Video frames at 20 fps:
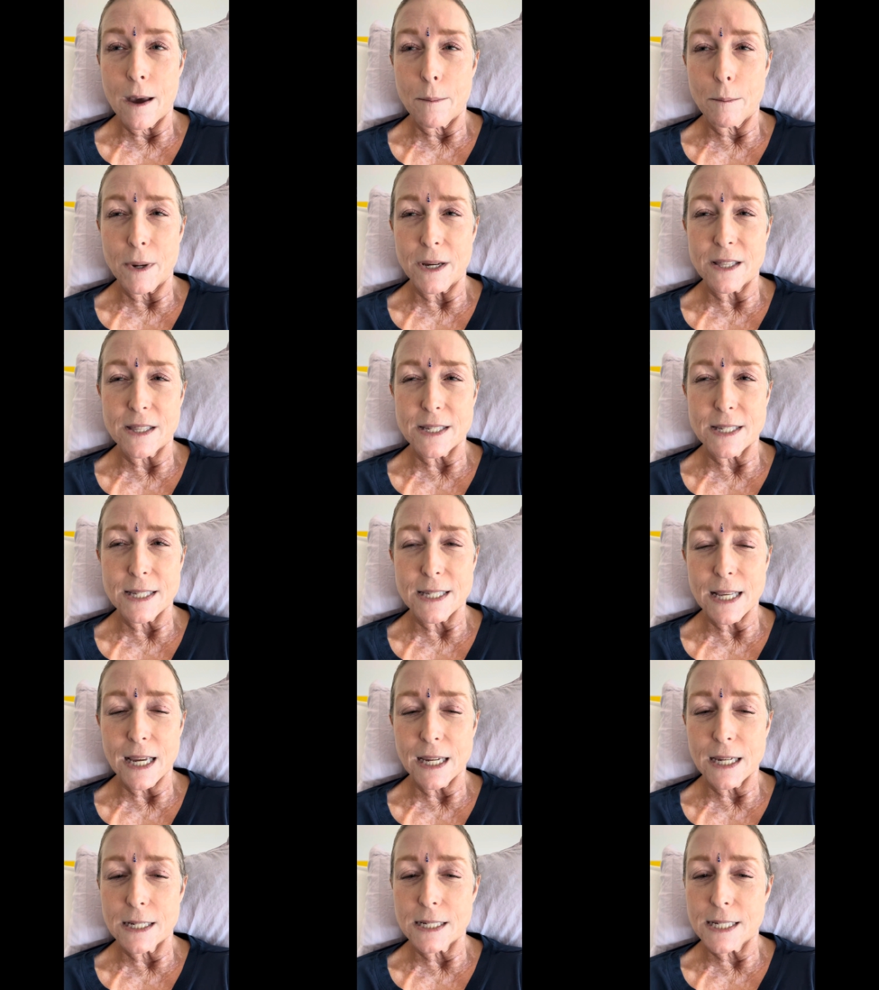But
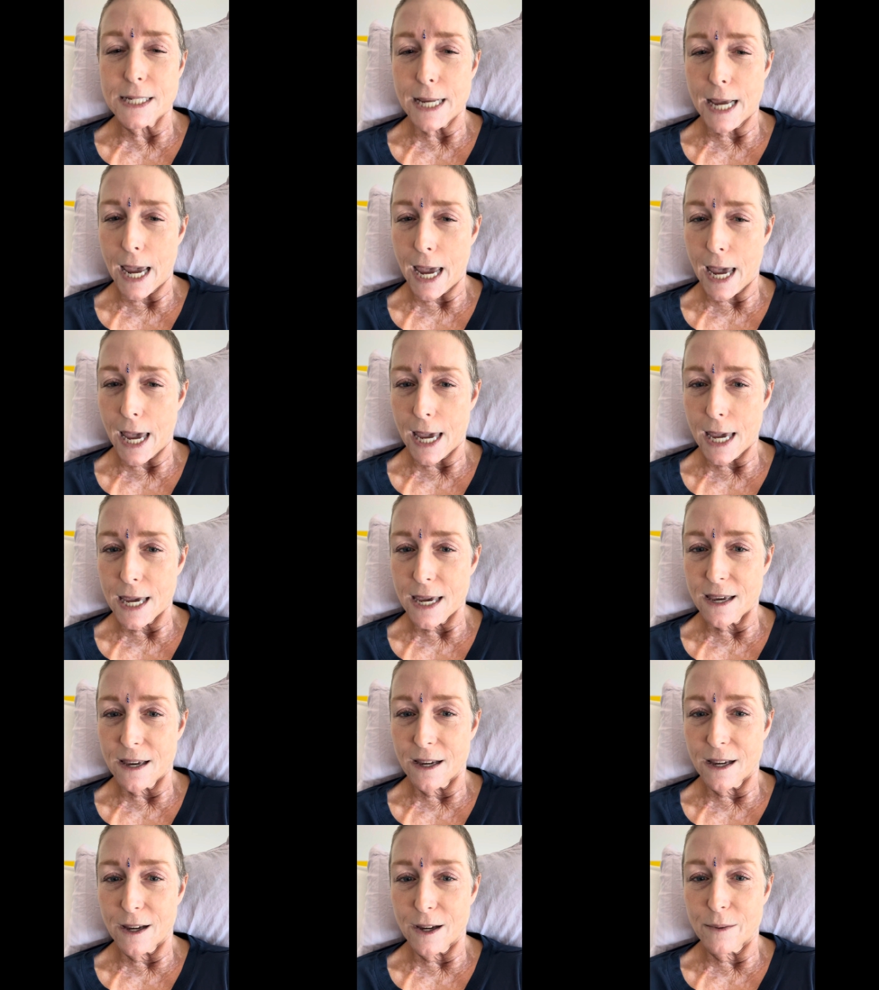second day,
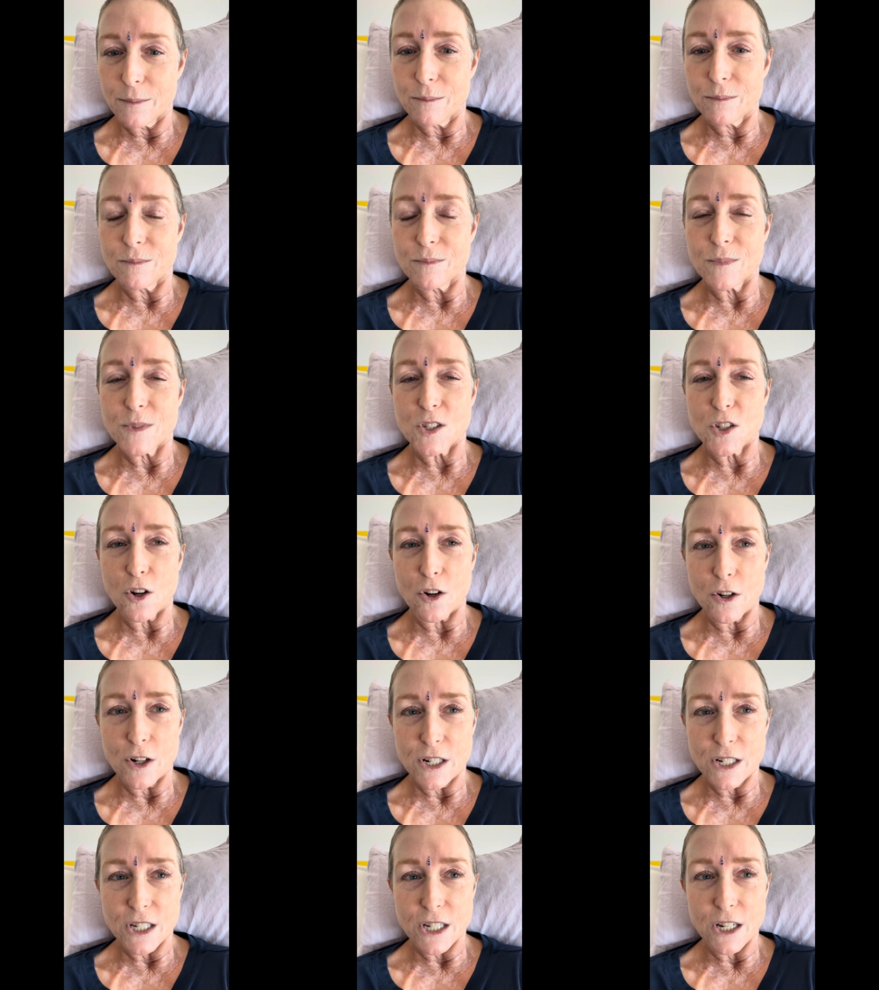
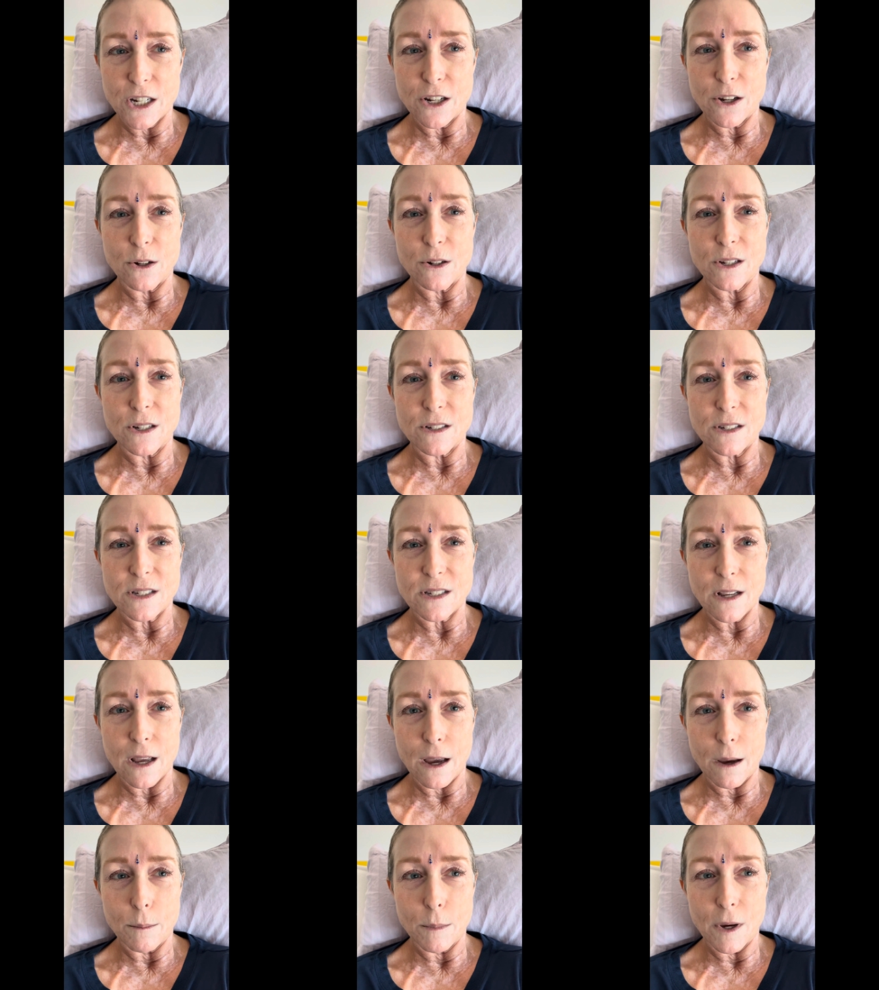started to notice
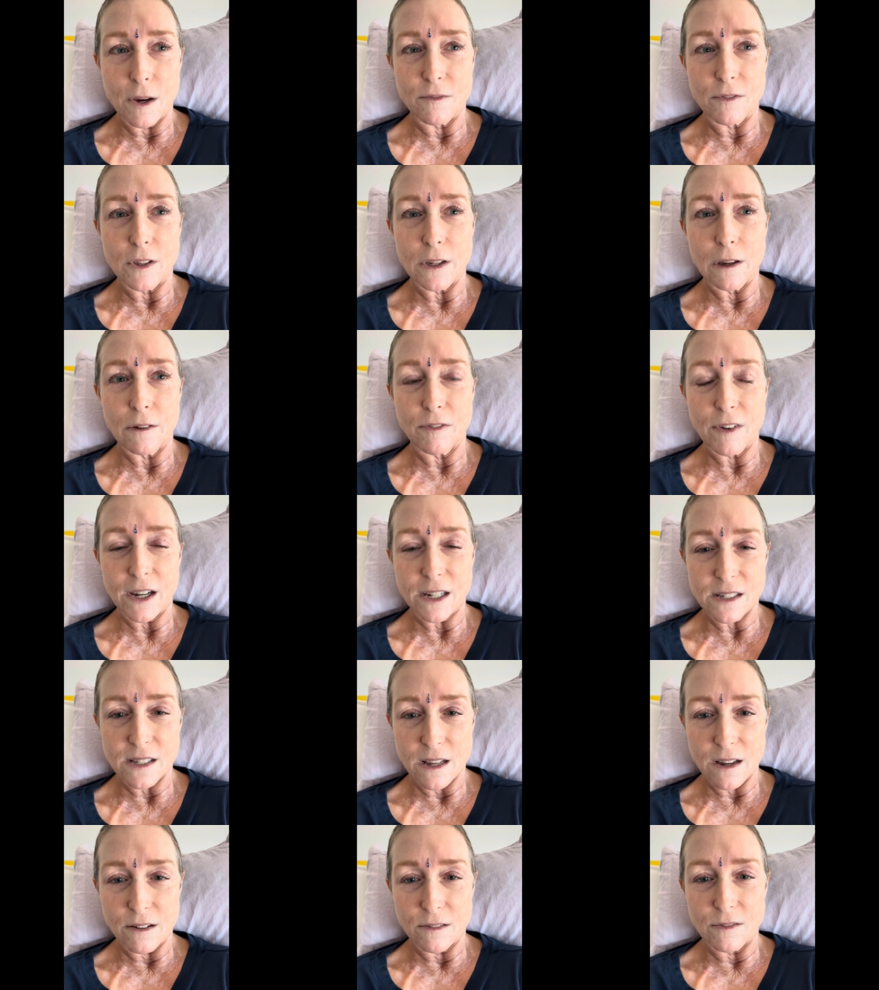some of the
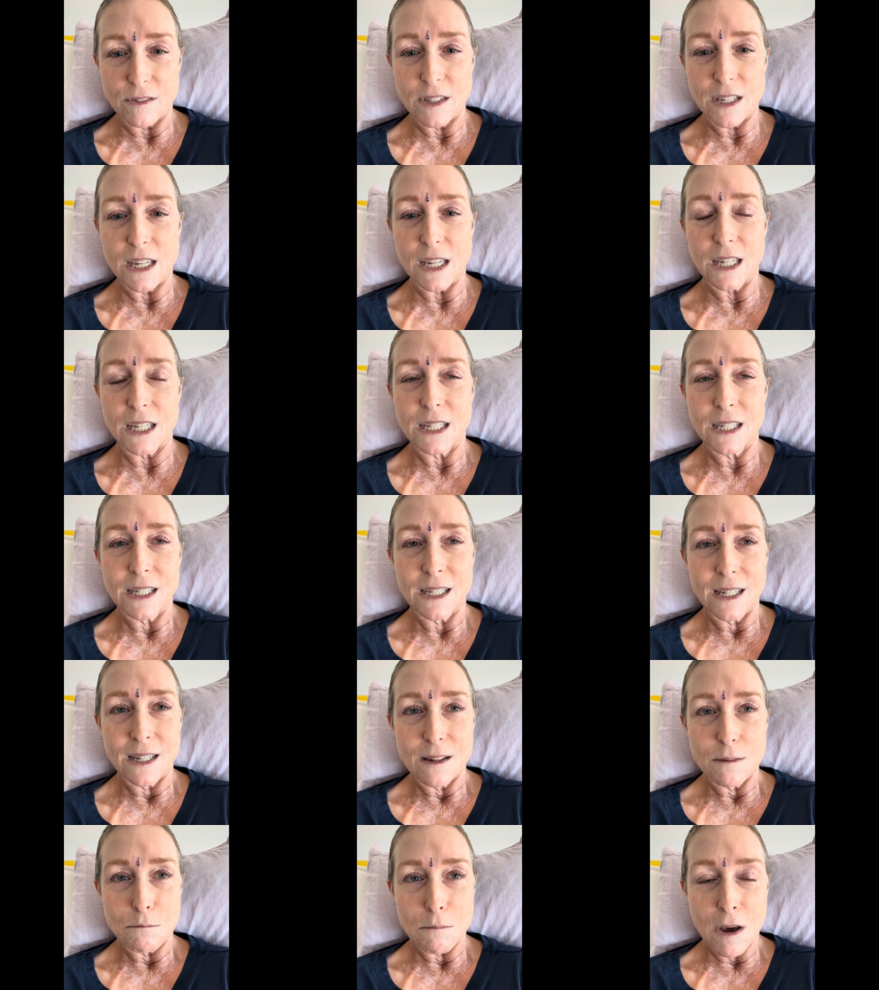effects of the
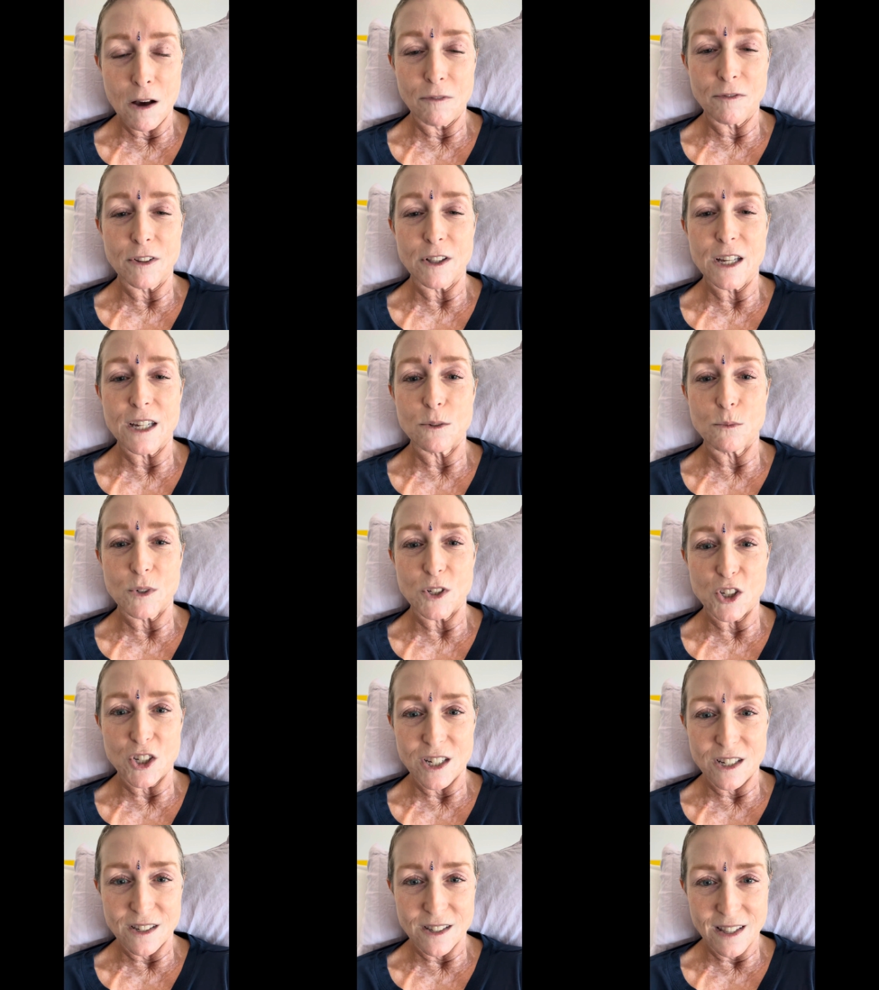melphalan,
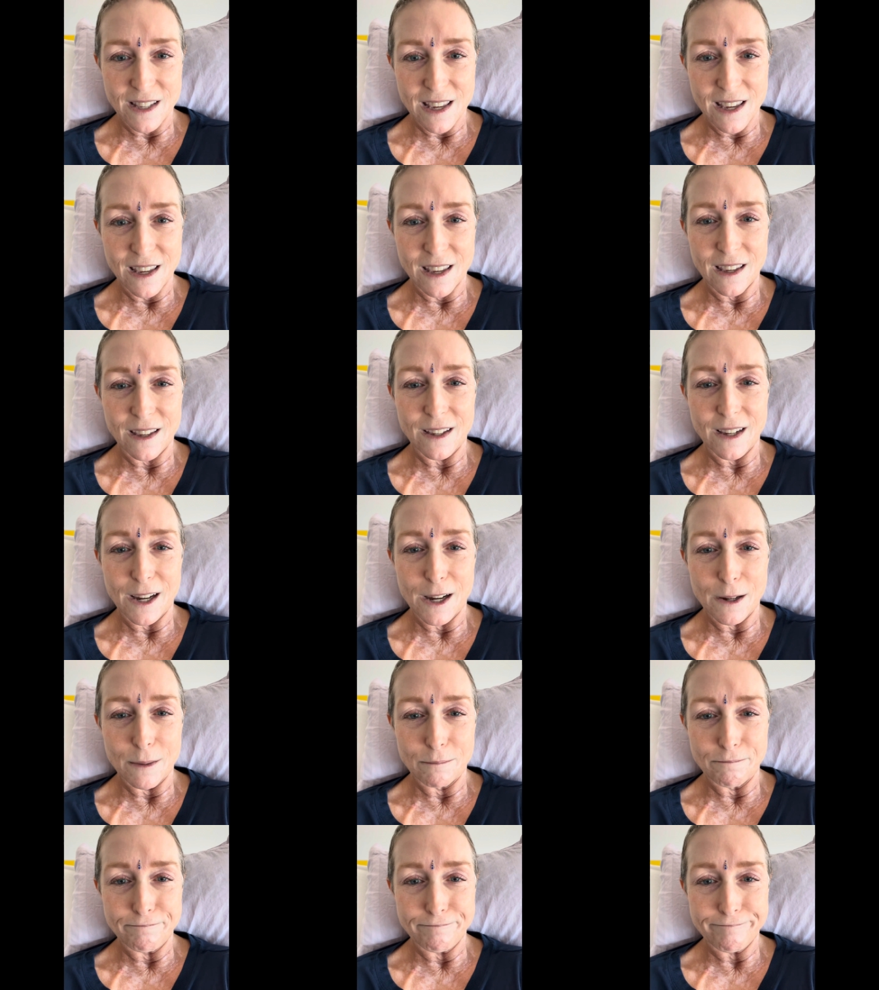which is the
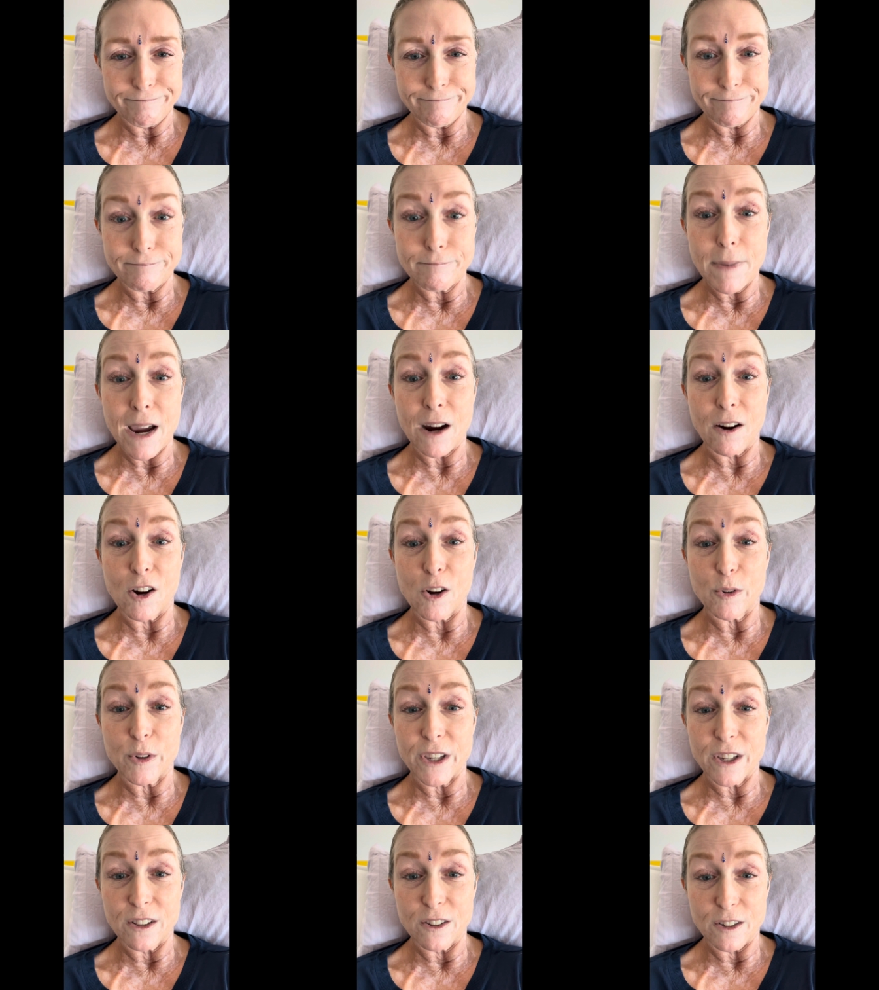marrow
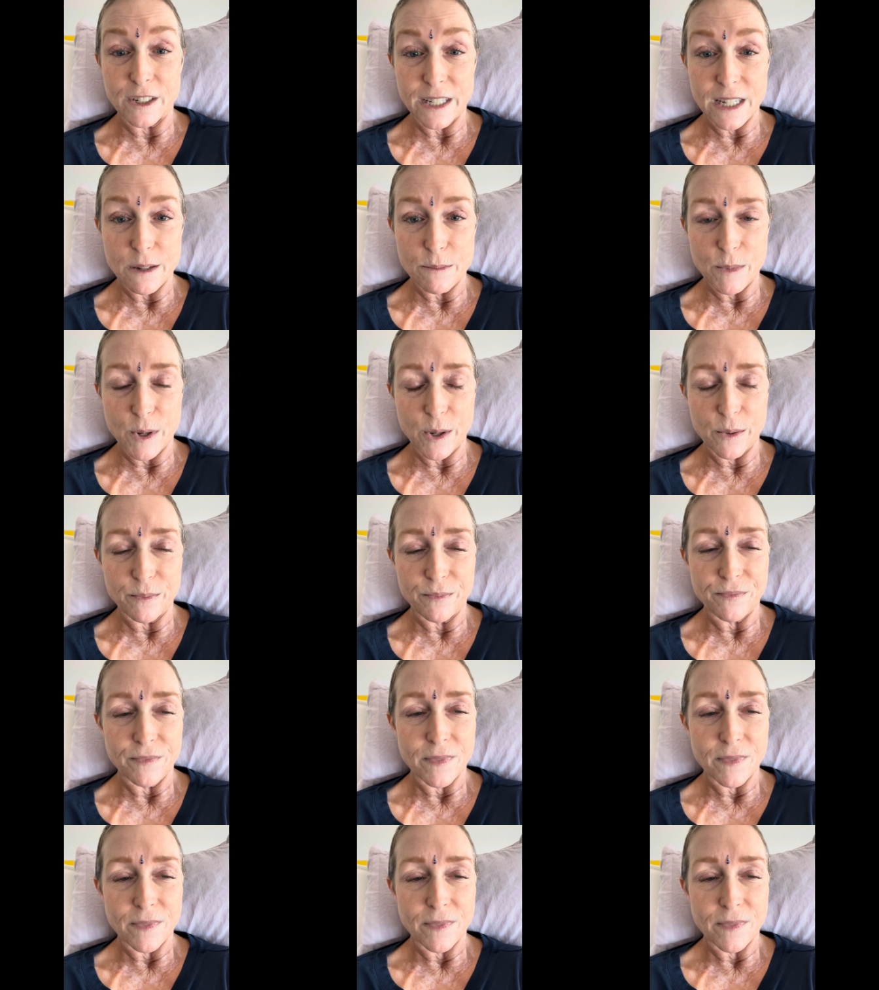killer chemo.